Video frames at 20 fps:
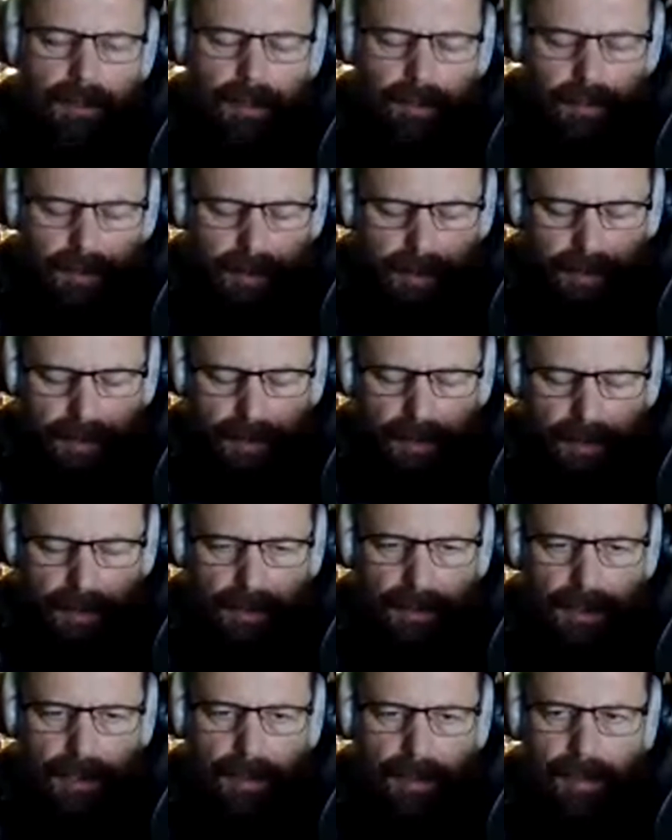put all
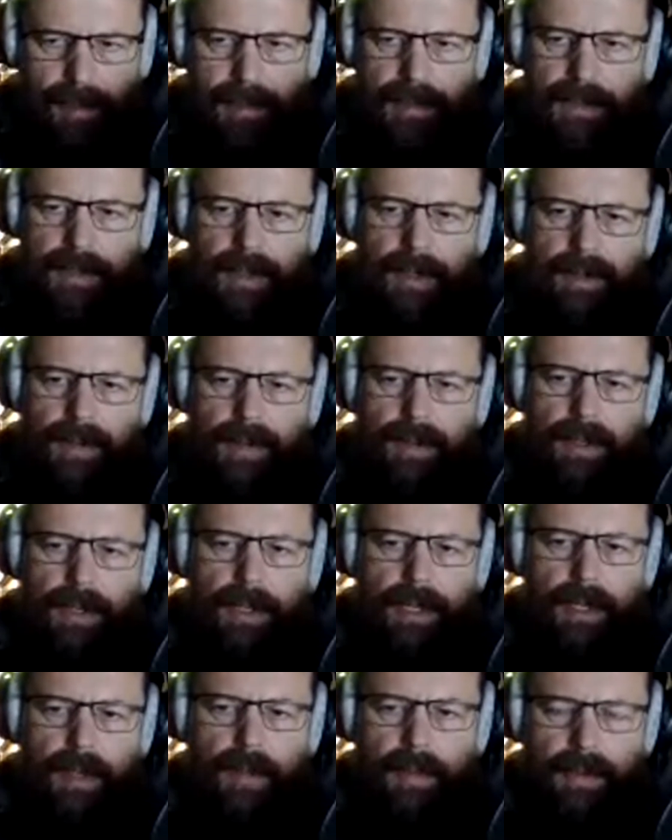the numbers there.
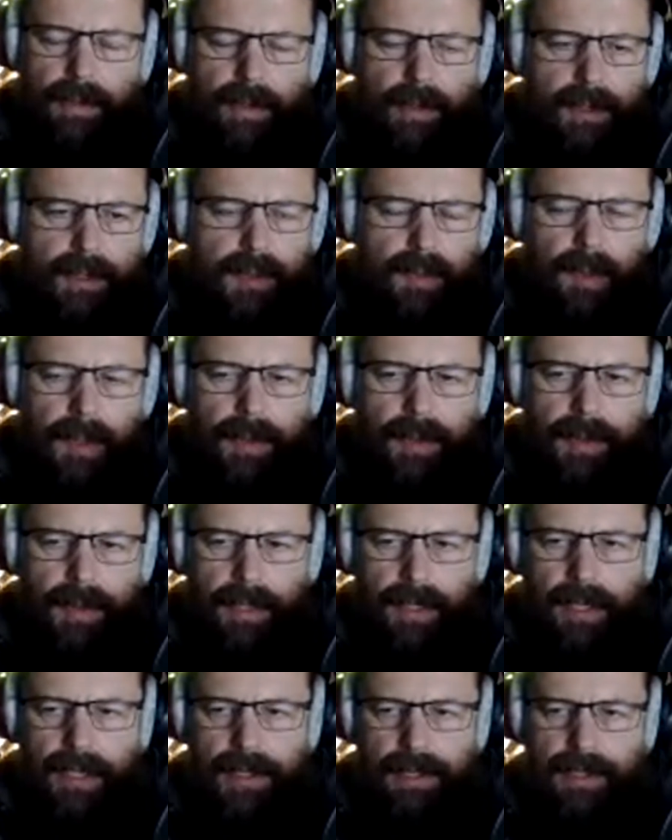But there is one
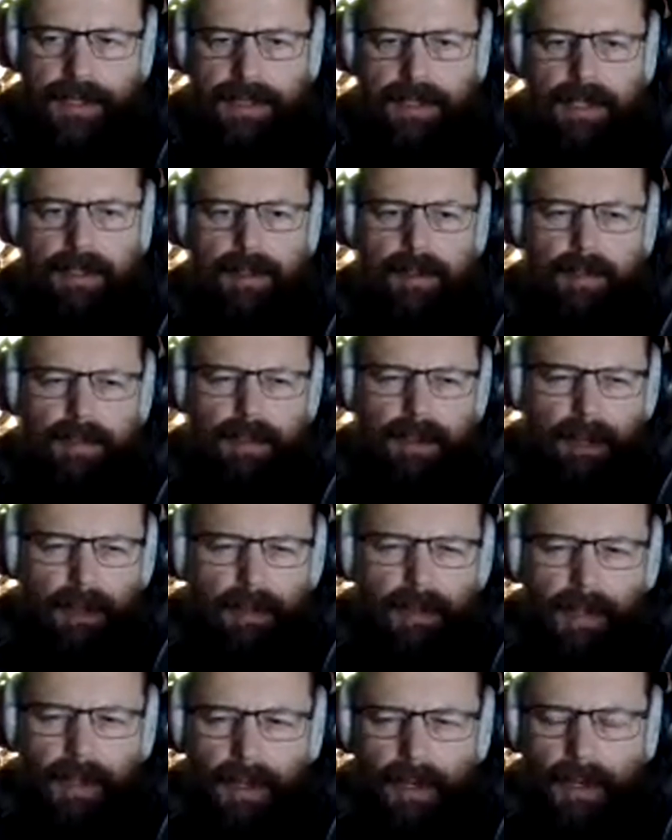thing, Alison, that you
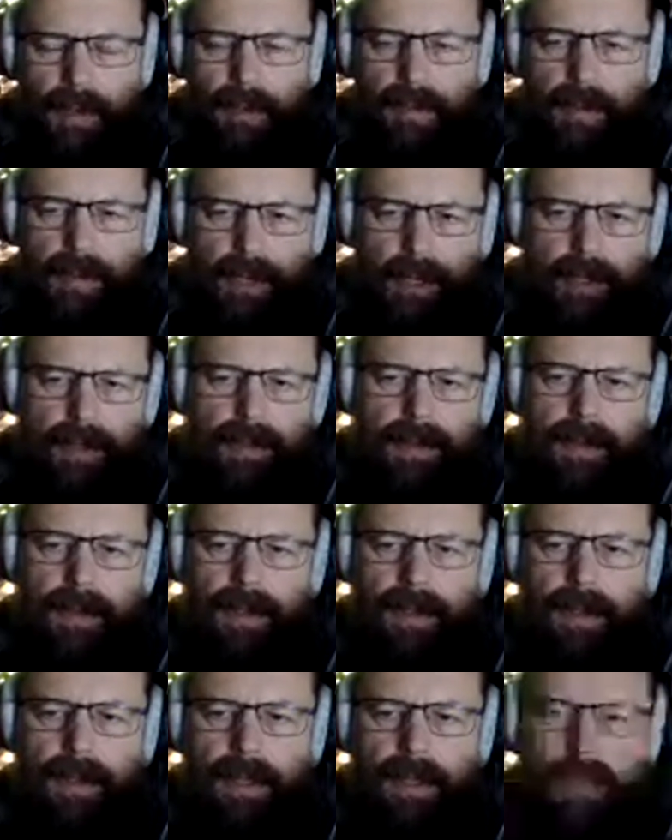probably are forgetting.